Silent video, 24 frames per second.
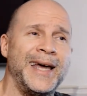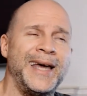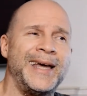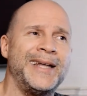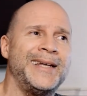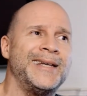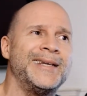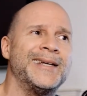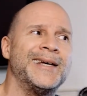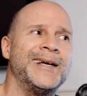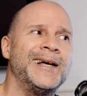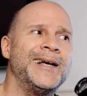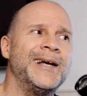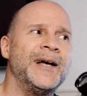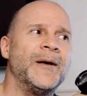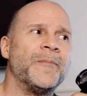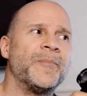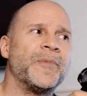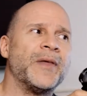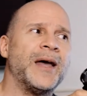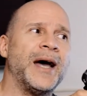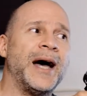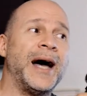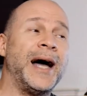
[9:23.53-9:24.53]
And
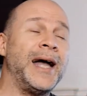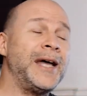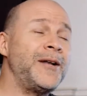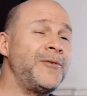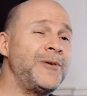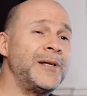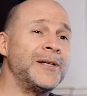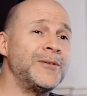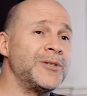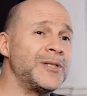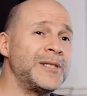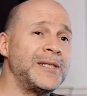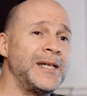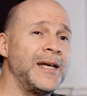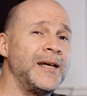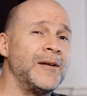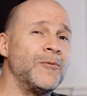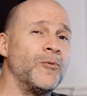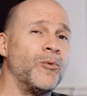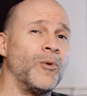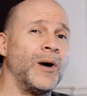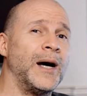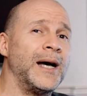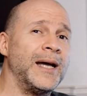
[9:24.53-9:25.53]
I don't
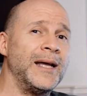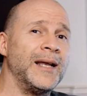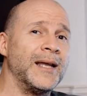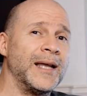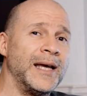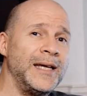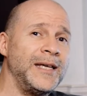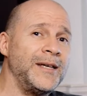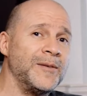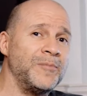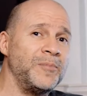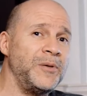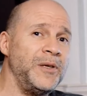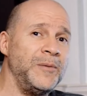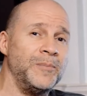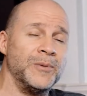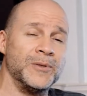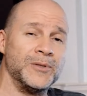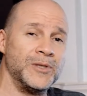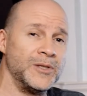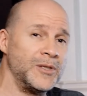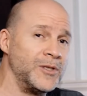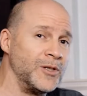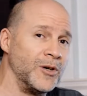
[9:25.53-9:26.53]
understand why Leica people
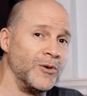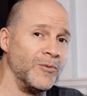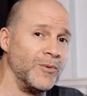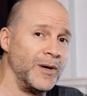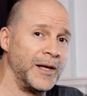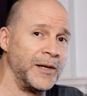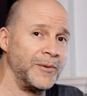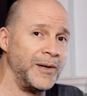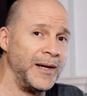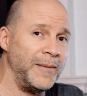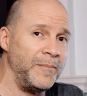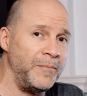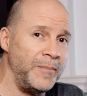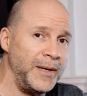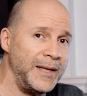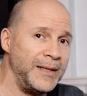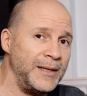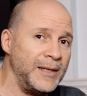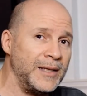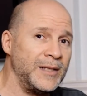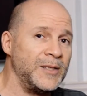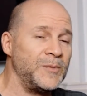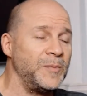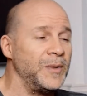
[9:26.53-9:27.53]
just don't want to
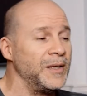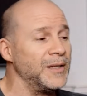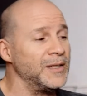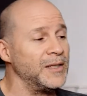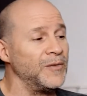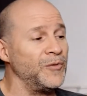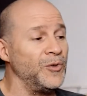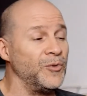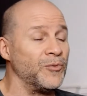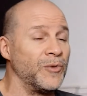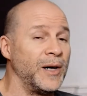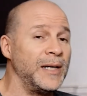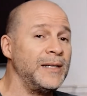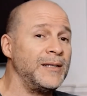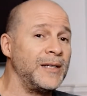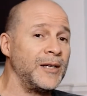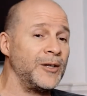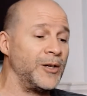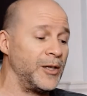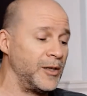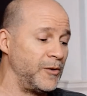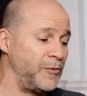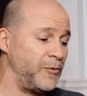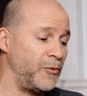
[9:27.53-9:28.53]
admit this, because if you write that
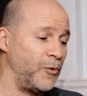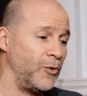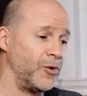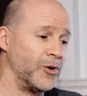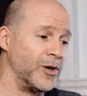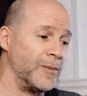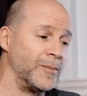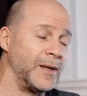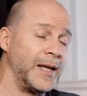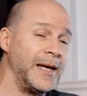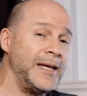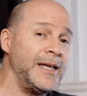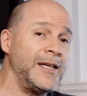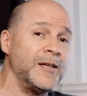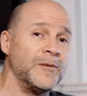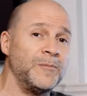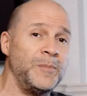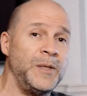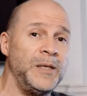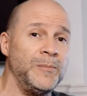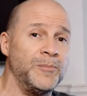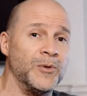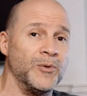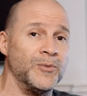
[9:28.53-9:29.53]
on a forum, Leica
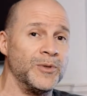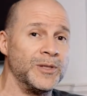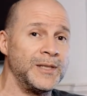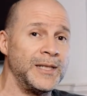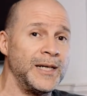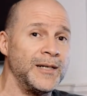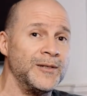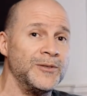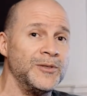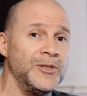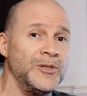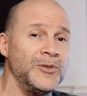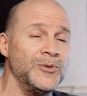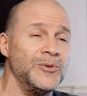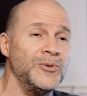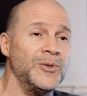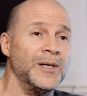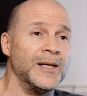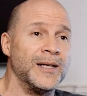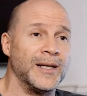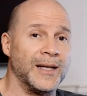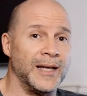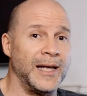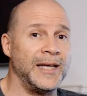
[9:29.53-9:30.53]
people will tell you,
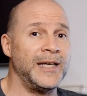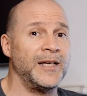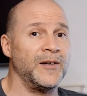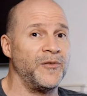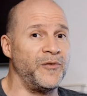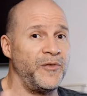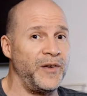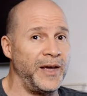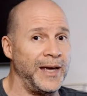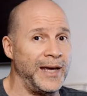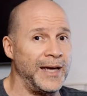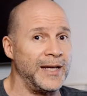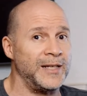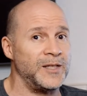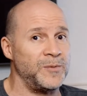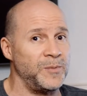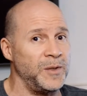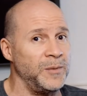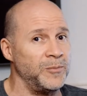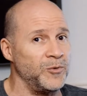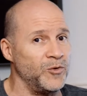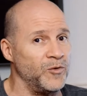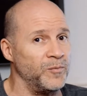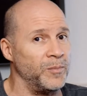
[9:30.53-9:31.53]
Leica fans,
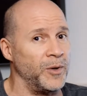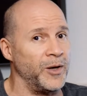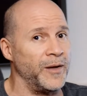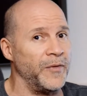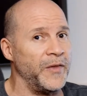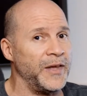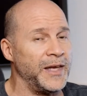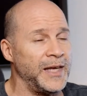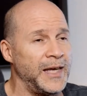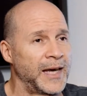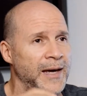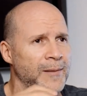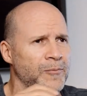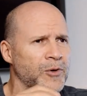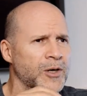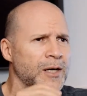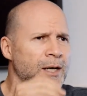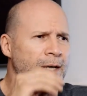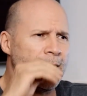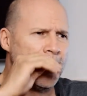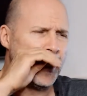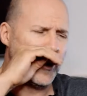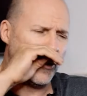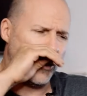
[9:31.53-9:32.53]
people who've bought the camera,
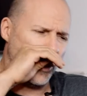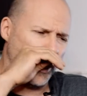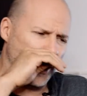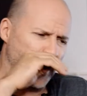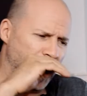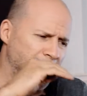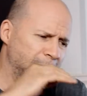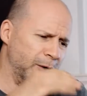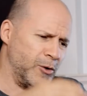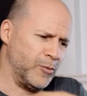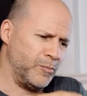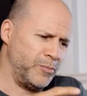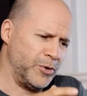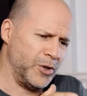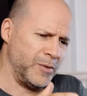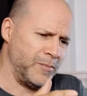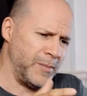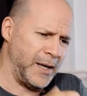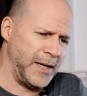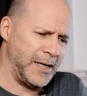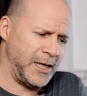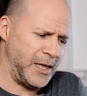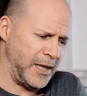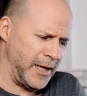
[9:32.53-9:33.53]
well, I don't put
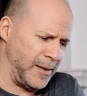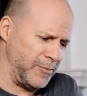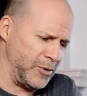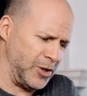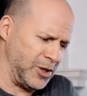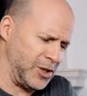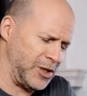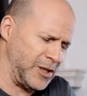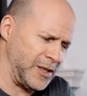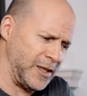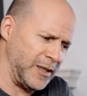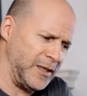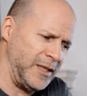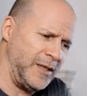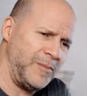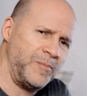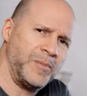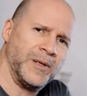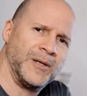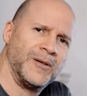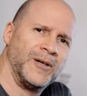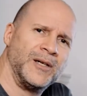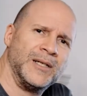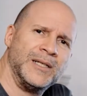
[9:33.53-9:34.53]
my camera to sleep
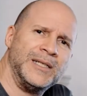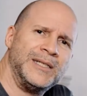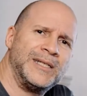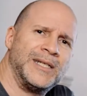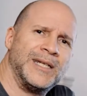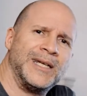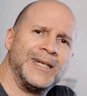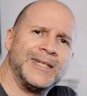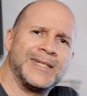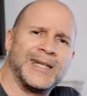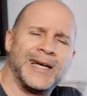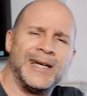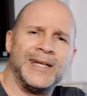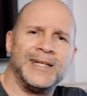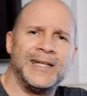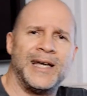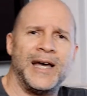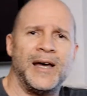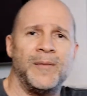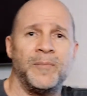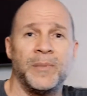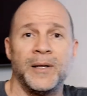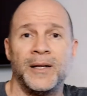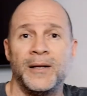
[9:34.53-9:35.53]
and all these things like
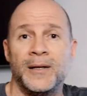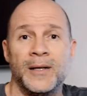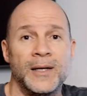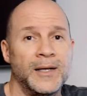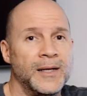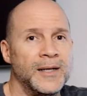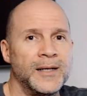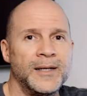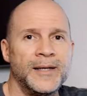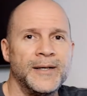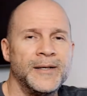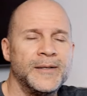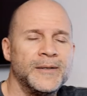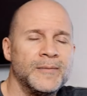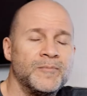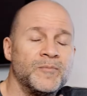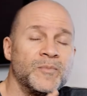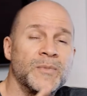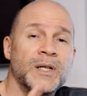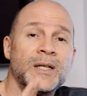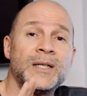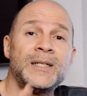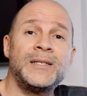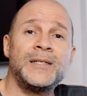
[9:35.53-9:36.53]
that. But
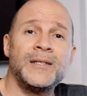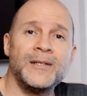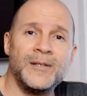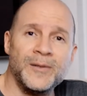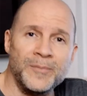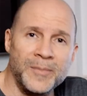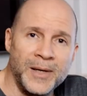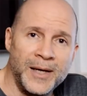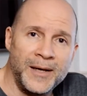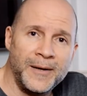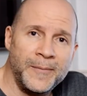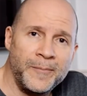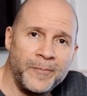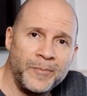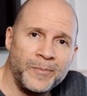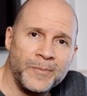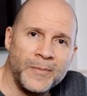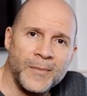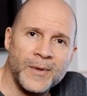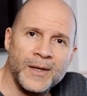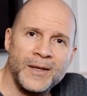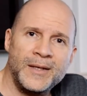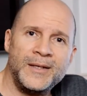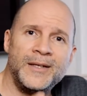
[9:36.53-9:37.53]
listen to me.
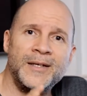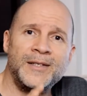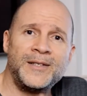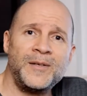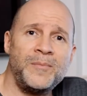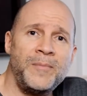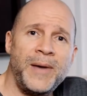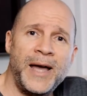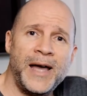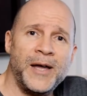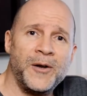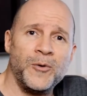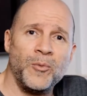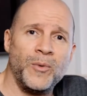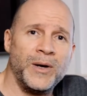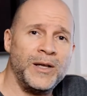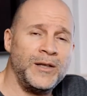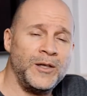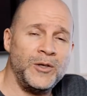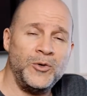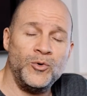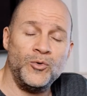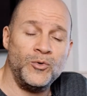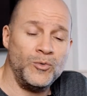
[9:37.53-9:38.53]
It doesn't matter
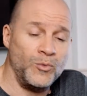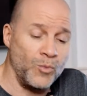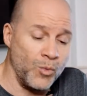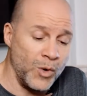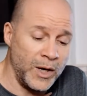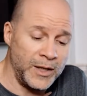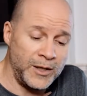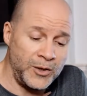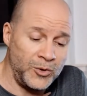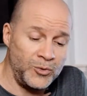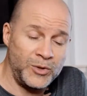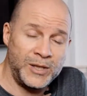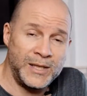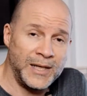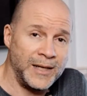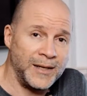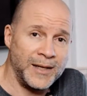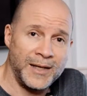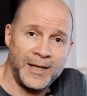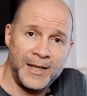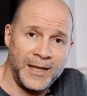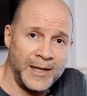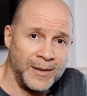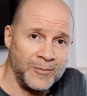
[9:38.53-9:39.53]
what you set
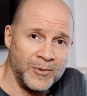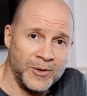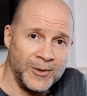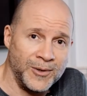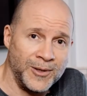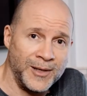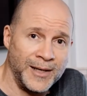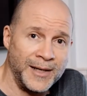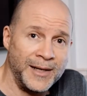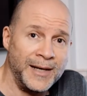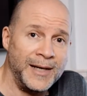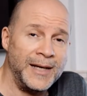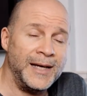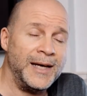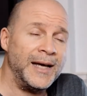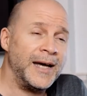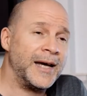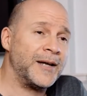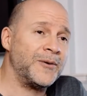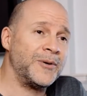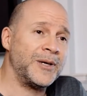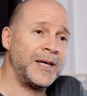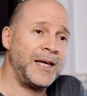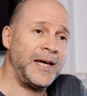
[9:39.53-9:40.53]
the camera on.
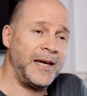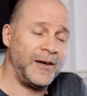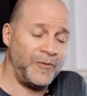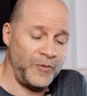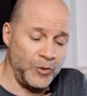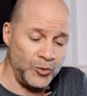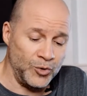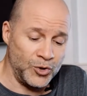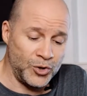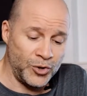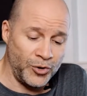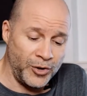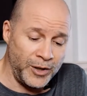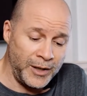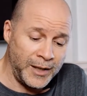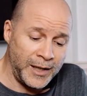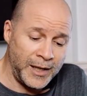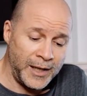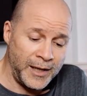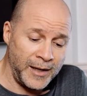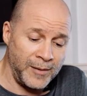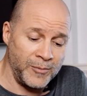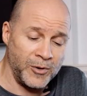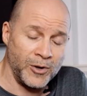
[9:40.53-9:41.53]
I don't care if you turn the
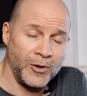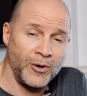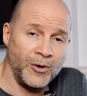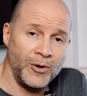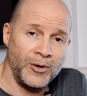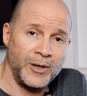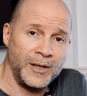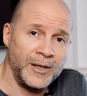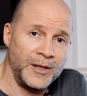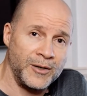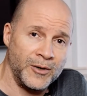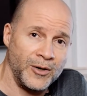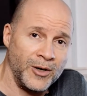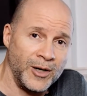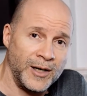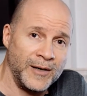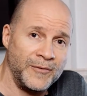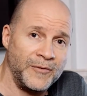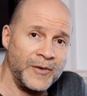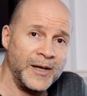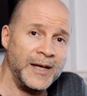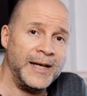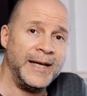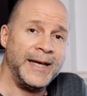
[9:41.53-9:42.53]
camera on and
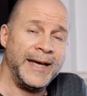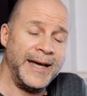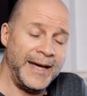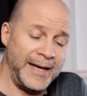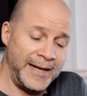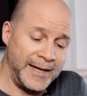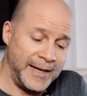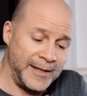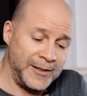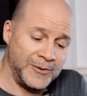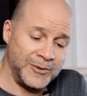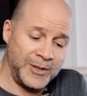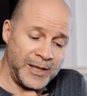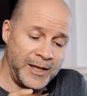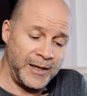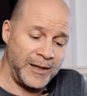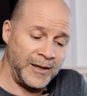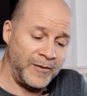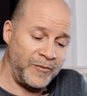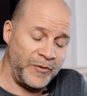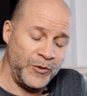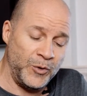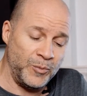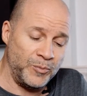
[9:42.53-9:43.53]
off, and I don't care
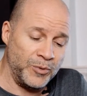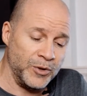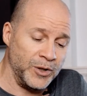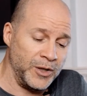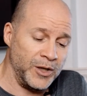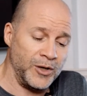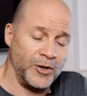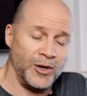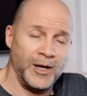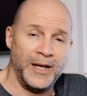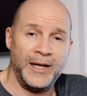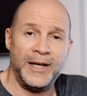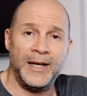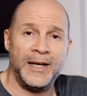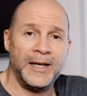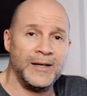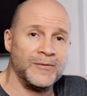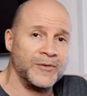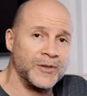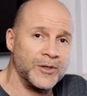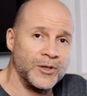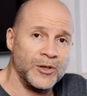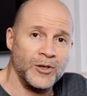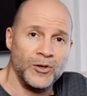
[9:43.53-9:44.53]
if you put it on
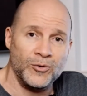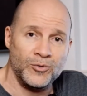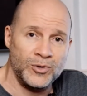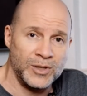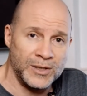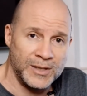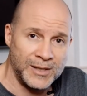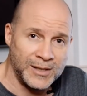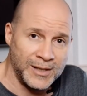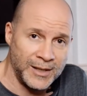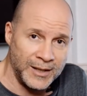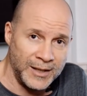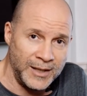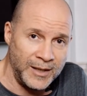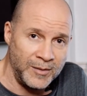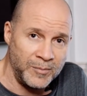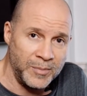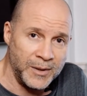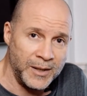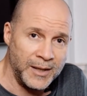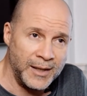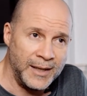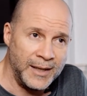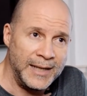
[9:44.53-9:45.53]
never go to sleep.
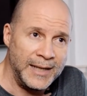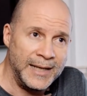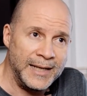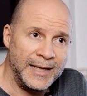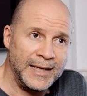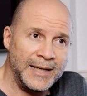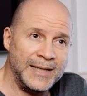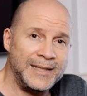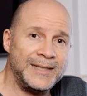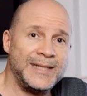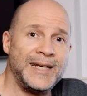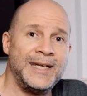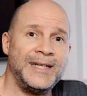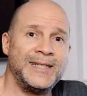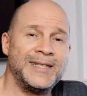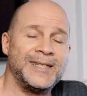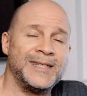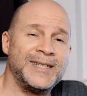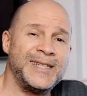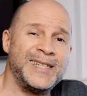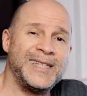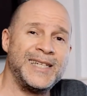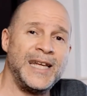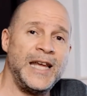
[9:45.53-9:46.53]
It takes
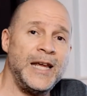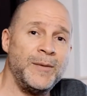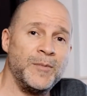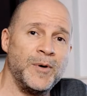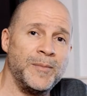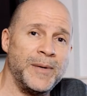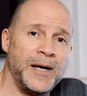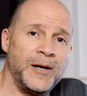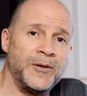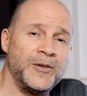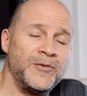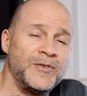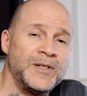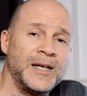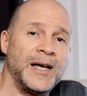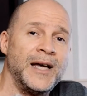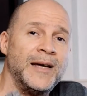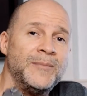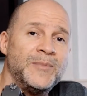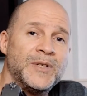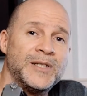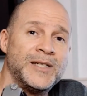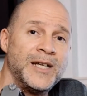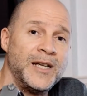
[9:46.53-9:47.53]
the same amount of
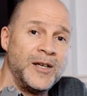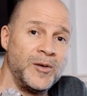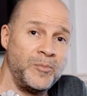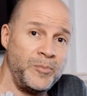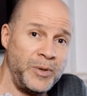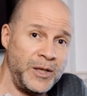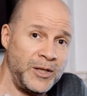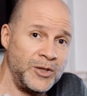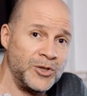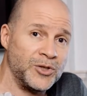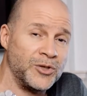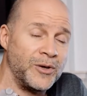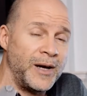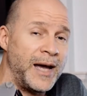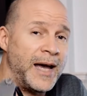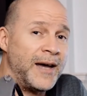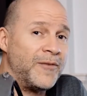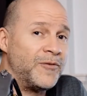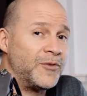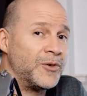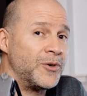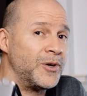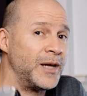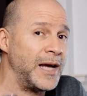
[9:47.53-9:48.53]
time to take a picture
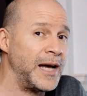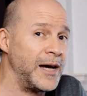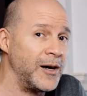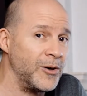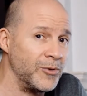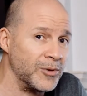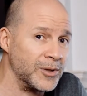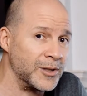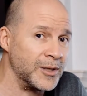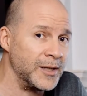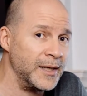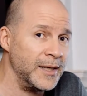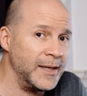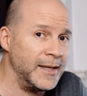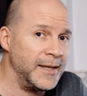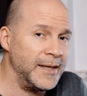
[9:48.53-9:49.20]
after an hour.